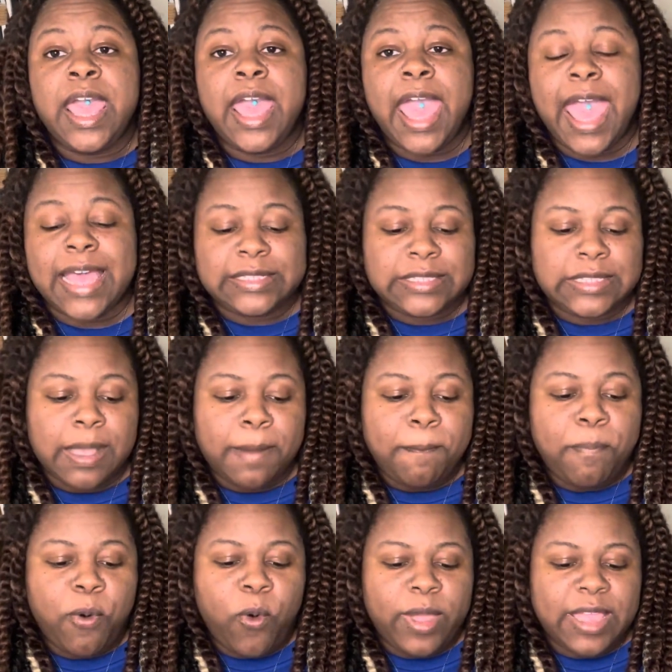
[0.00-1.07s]
at some
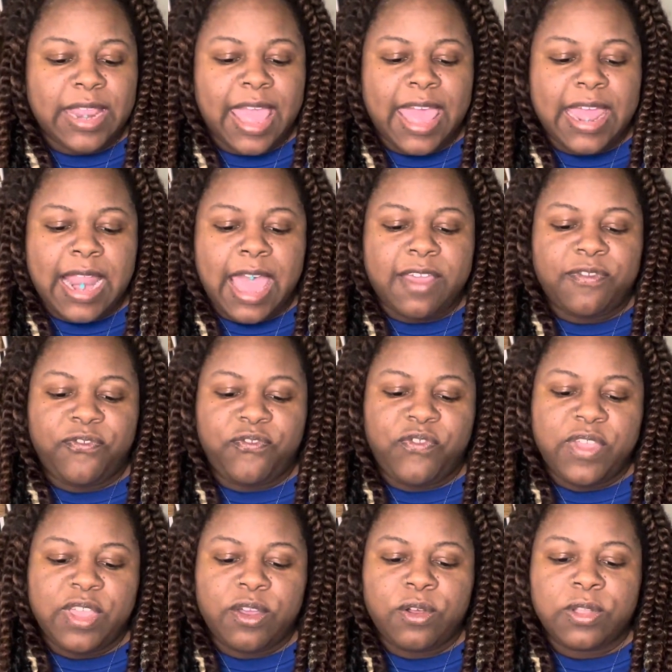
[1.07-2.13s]
point, and I
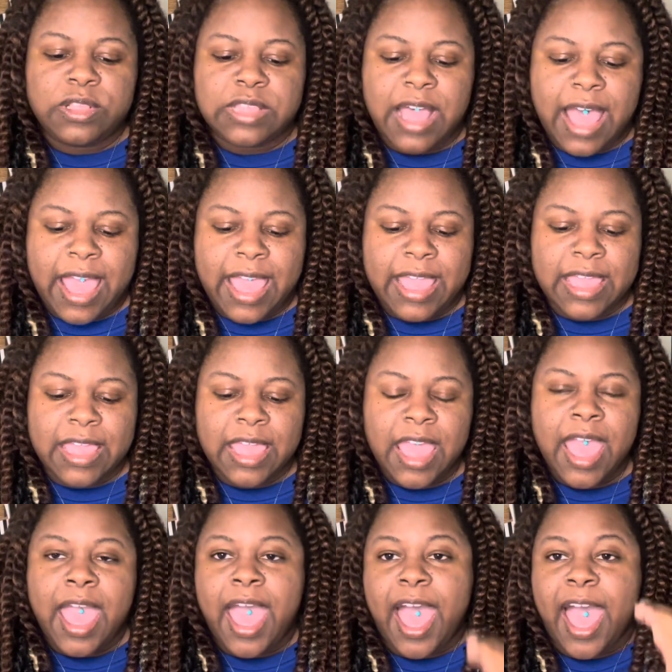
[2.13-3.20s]
feel like
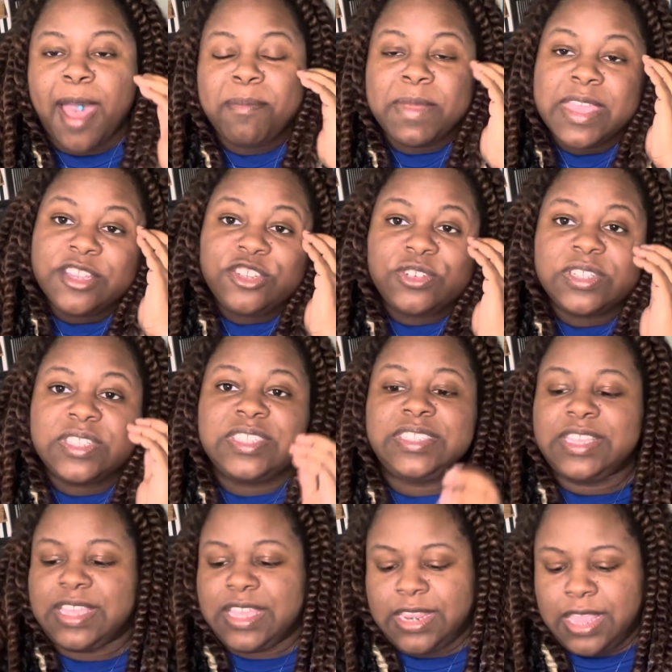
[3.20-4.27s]
I'm
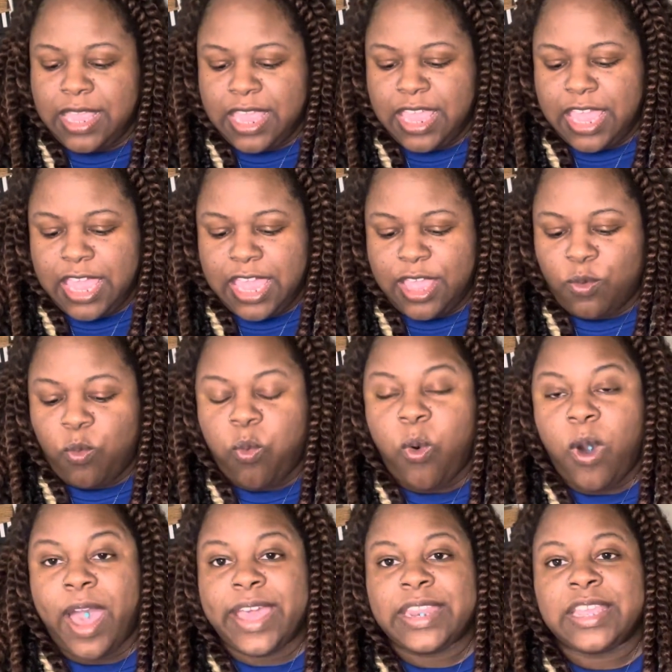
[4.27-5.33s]
interested in
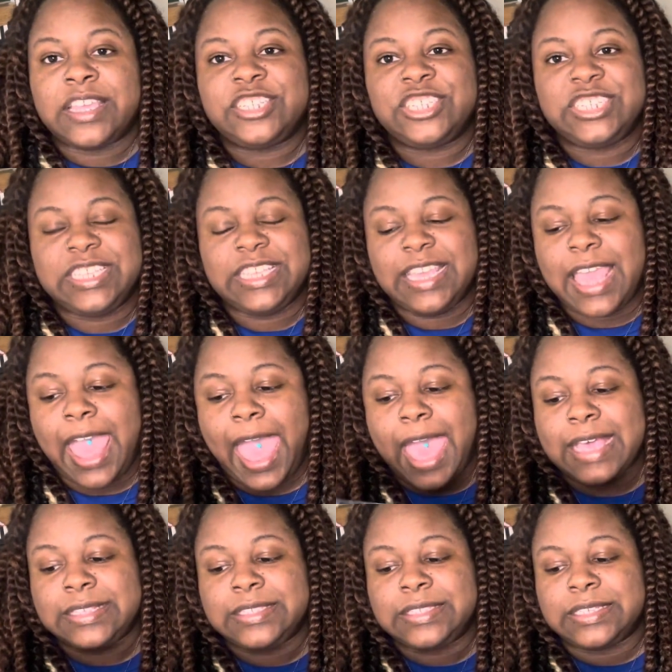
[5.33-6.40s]
what she
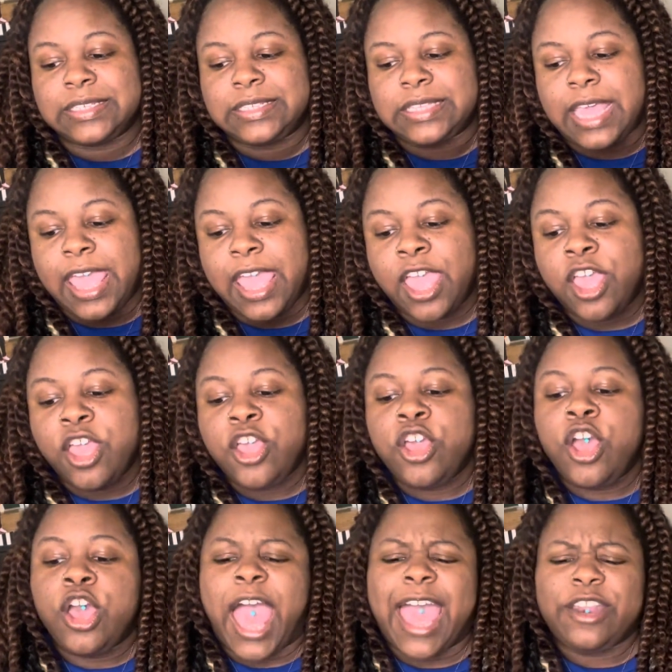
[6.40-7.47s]
has to say.
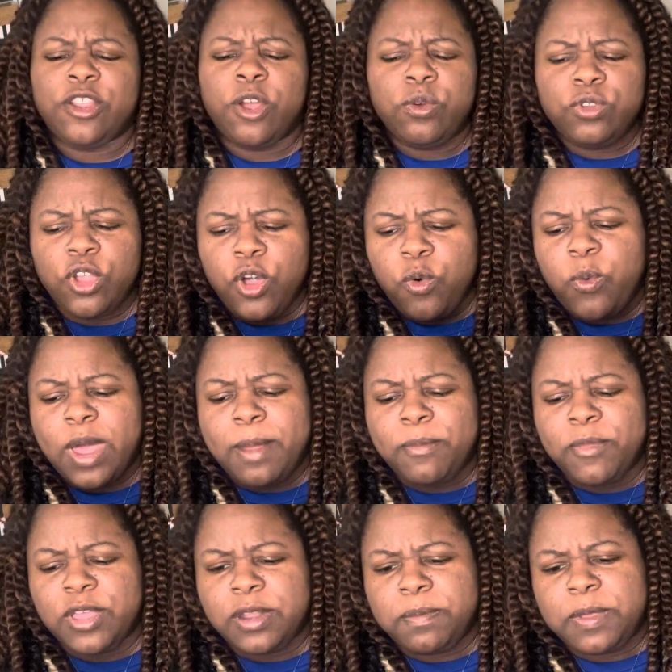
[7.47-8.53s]
I don't know what I'm
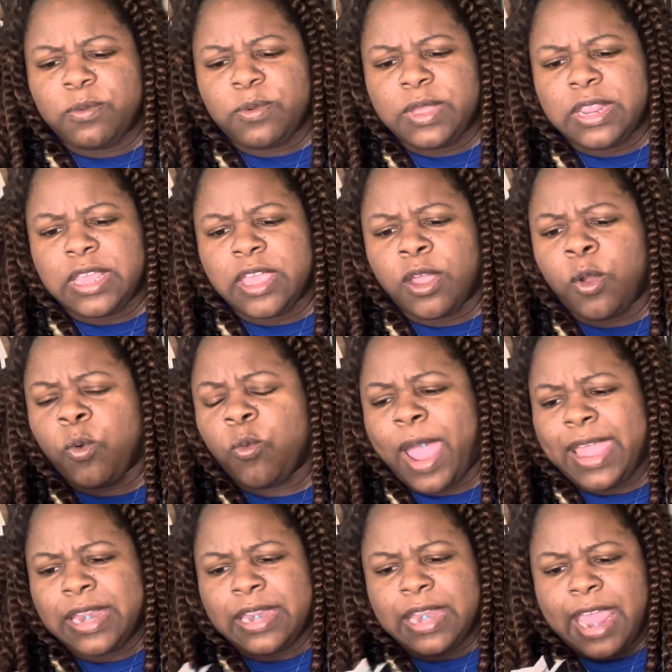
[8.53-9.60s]
going to be reading
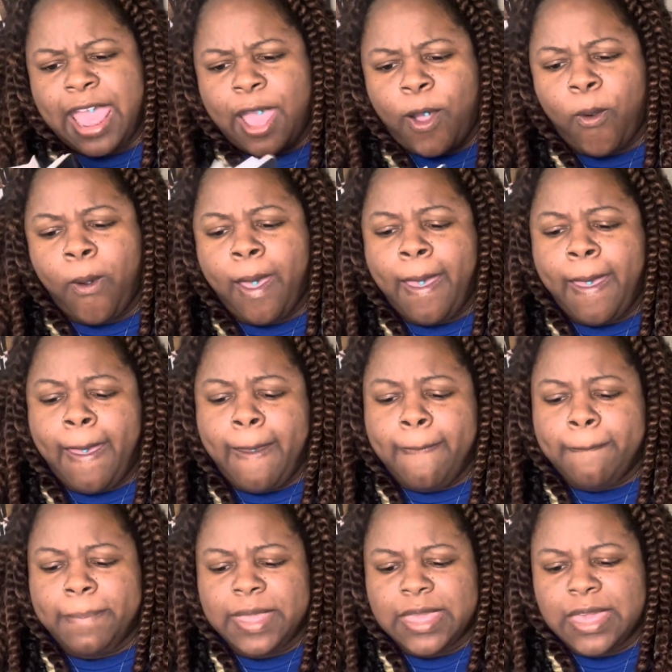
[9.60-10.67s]
right now
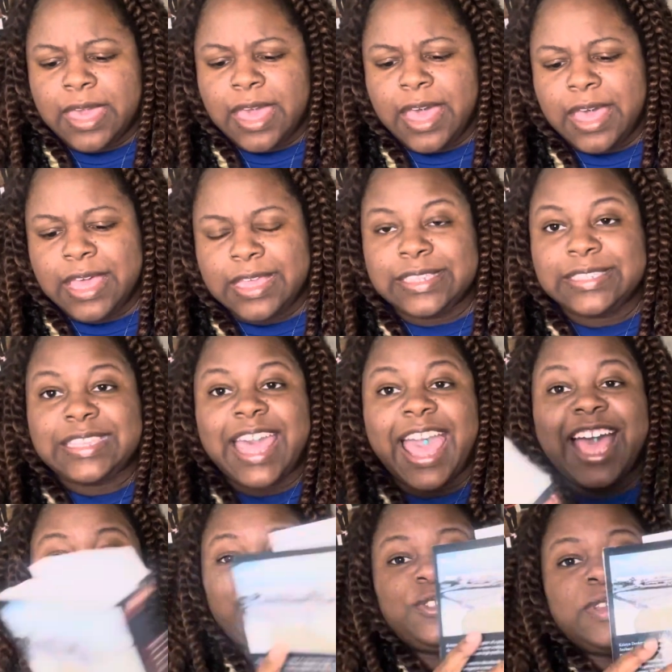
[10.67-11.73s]
because,
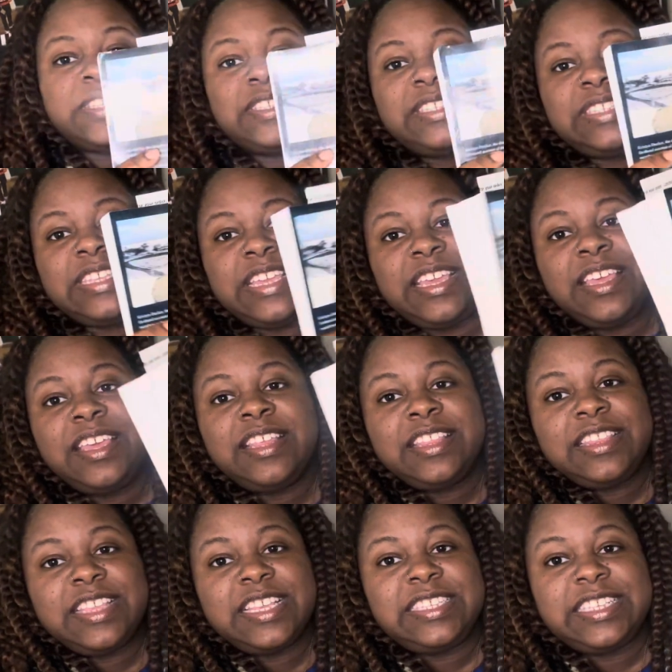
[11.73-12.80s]
as you can see,
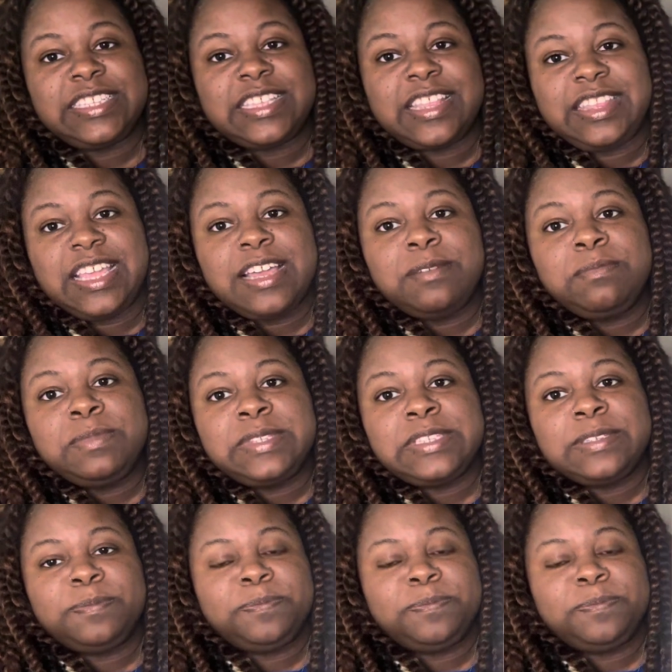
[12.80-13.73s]
this is a thickums,